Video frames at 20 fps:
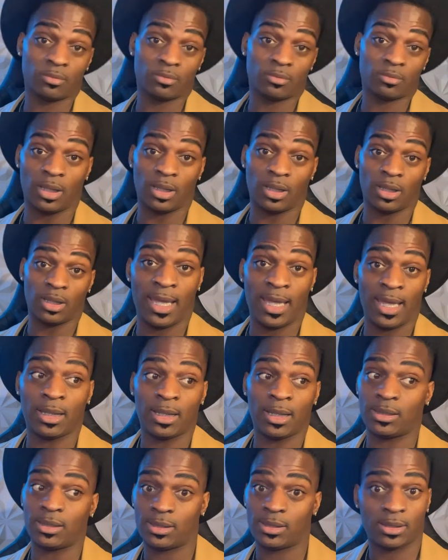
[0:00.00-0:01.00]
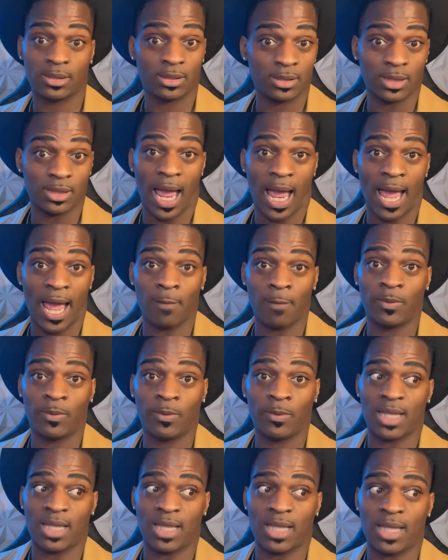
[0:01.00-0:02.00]
again, I feel
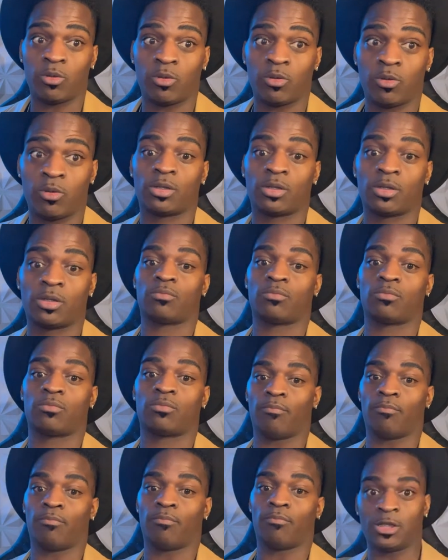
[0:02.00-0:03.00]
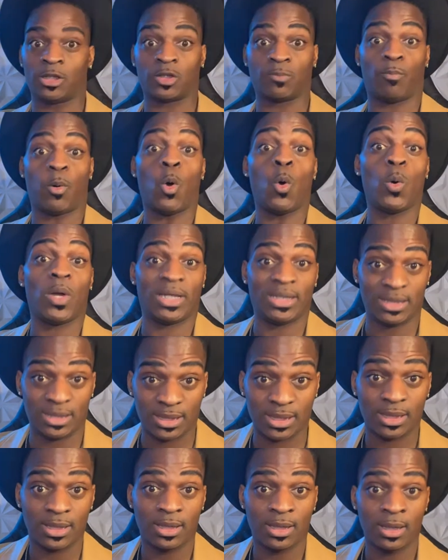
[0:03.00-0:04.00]
like that was Min's
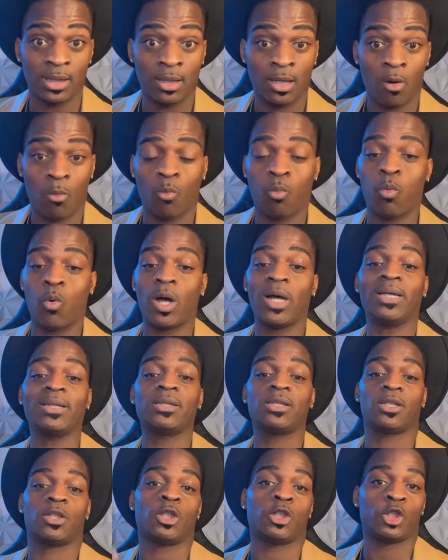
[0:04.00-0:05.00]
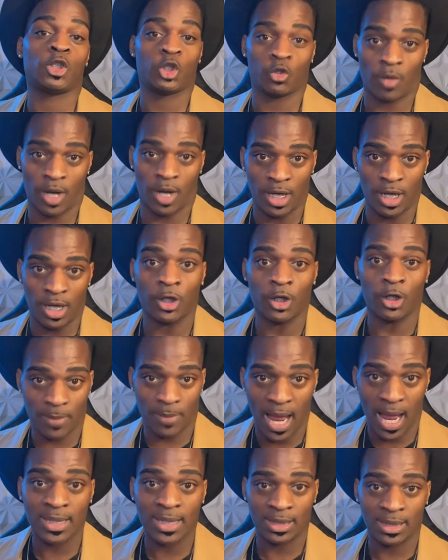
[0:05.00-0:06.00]
point, was to drain your
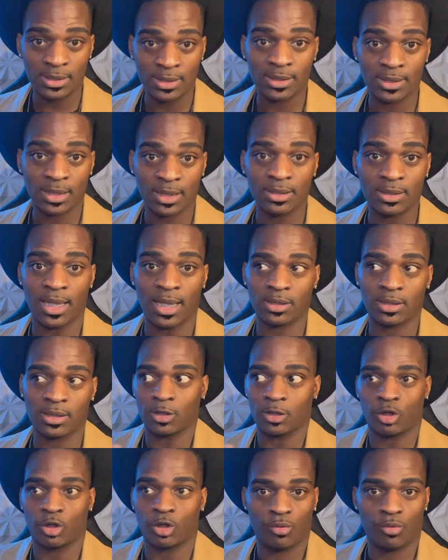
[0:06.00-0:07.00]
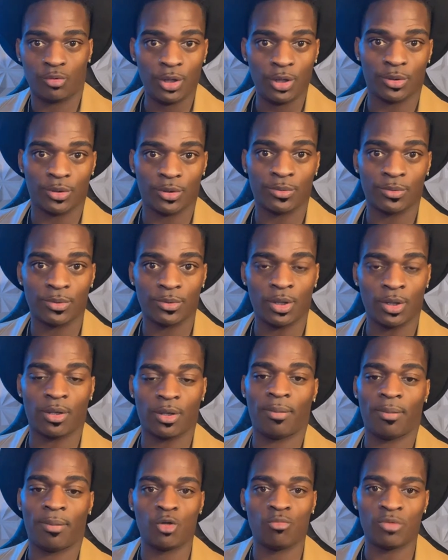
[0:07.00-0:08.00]
pockets because that's what you do.
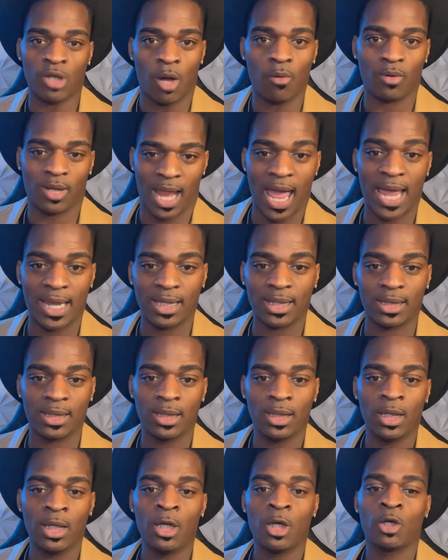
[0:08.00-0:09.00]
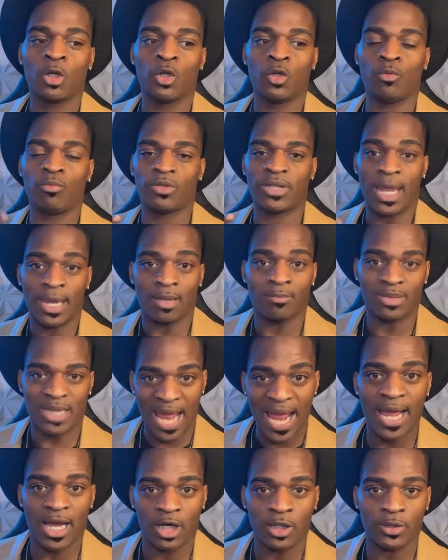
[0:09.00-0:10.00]
The people you don't like, you take them
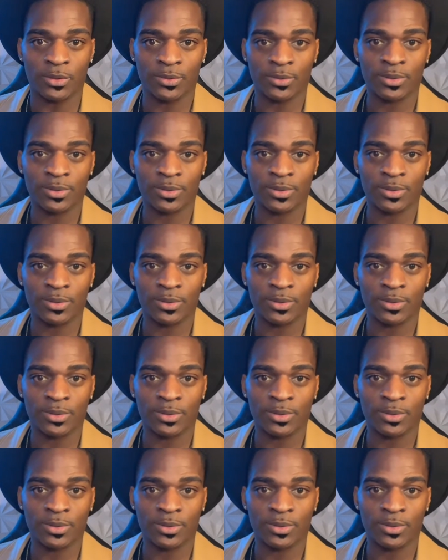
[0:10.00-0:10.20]
down,